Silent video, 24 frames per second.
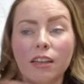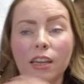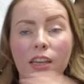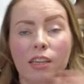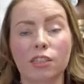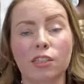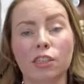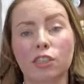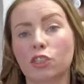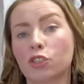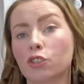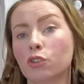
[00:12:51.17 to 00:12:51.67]

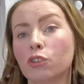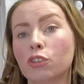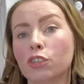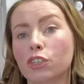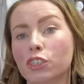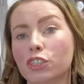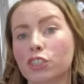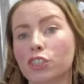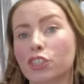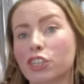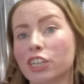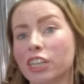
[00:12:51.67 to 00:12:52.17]
stronger
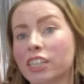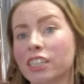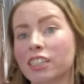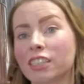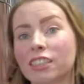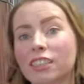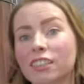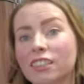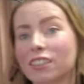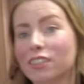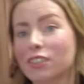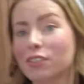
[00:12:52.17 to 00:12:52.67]
strain
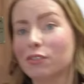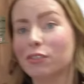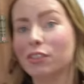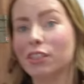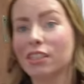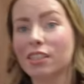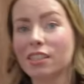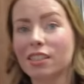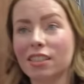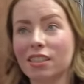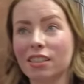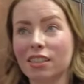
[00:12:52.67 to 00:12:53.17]
of
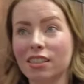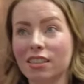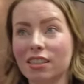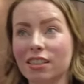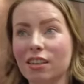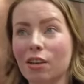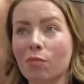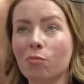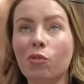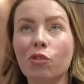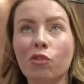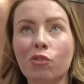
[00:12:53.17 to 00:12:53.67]
yeast,
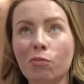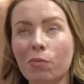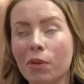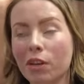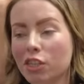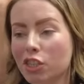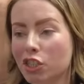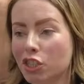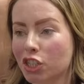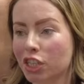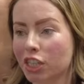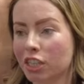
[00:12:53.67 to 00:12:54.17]
a more
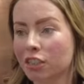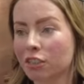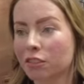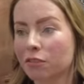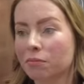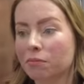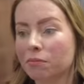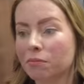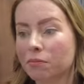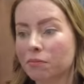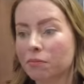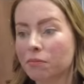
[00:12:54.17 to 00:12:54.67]
robust strain.
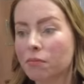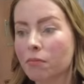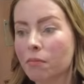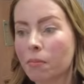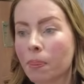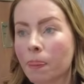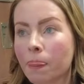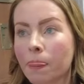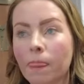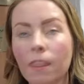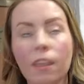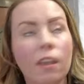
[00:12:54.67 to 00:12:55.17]

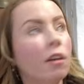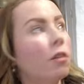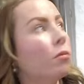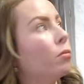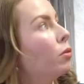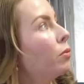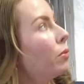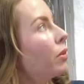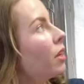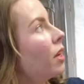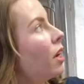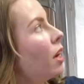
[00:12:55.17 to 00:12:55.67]

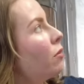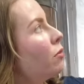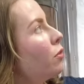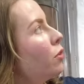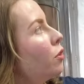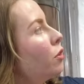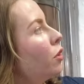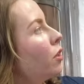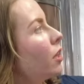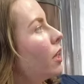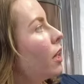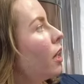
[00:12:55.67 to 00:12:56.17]
But we can have a
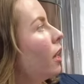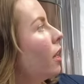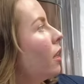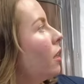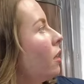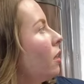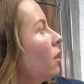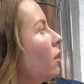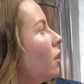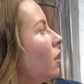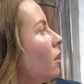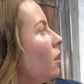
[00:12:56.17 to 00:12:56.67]
look
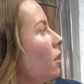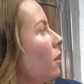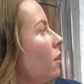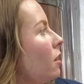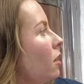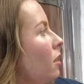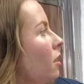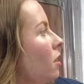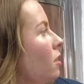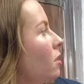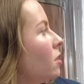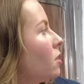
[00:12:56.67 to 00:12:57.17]
in
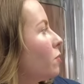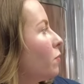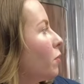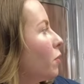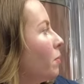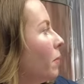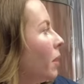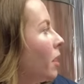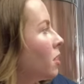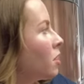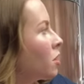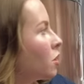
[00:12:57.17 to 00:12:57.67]
these
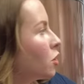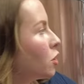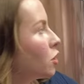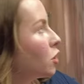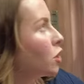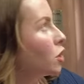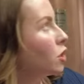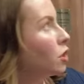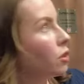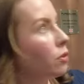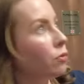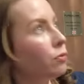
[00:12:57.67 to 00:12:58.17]

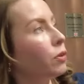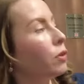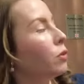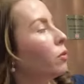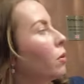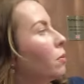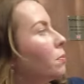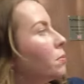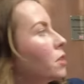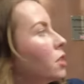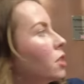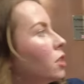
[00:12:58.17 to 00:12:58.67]
fermenters, if we go
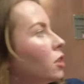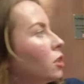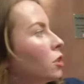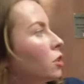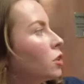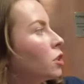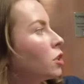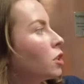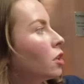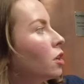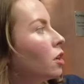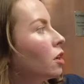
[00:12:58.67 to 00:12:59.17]

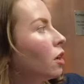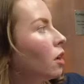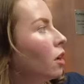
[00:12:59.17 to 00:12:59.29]
upstairs,